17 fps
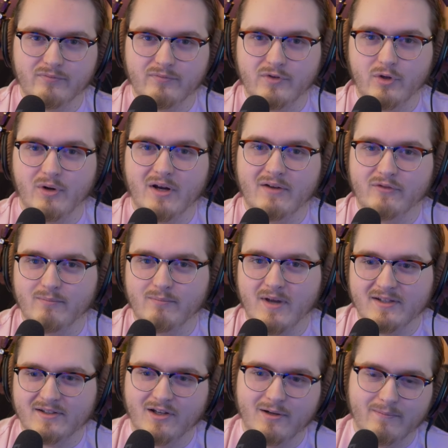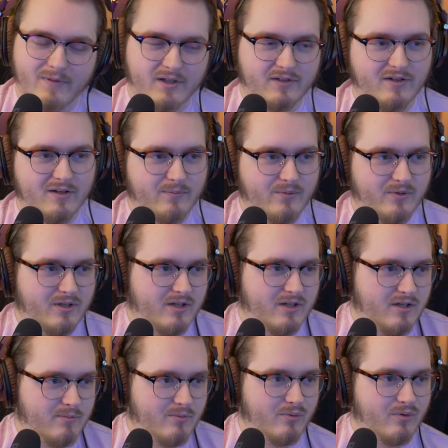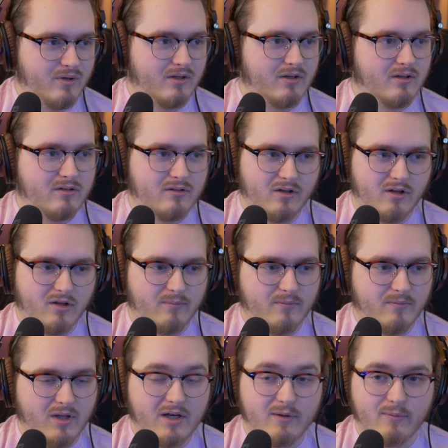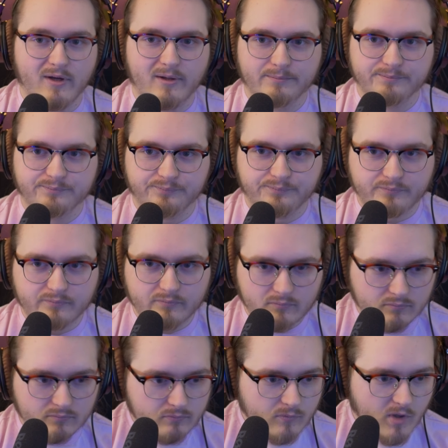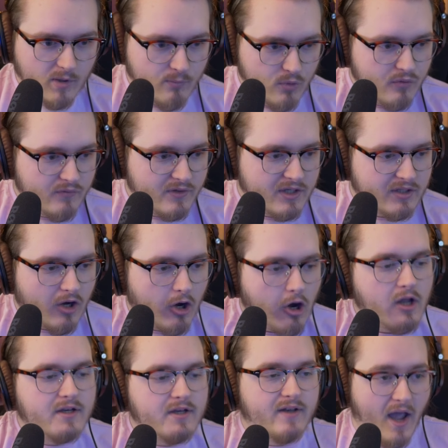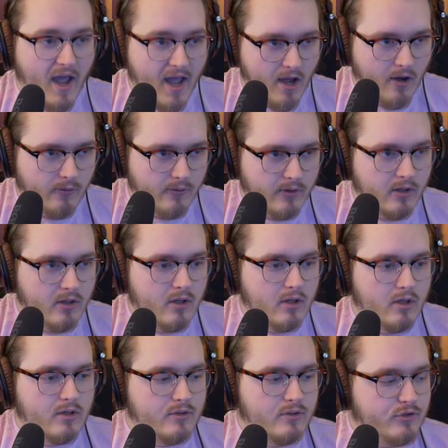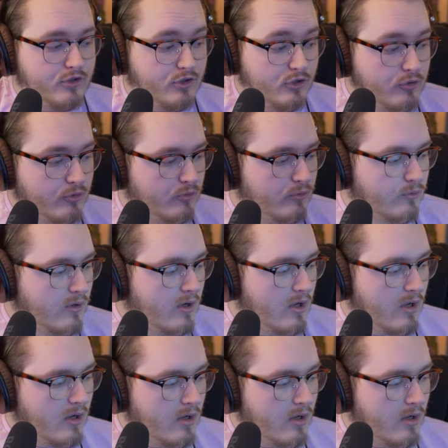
don't have to mess up my template at any point. Um, anyway. Moving on down to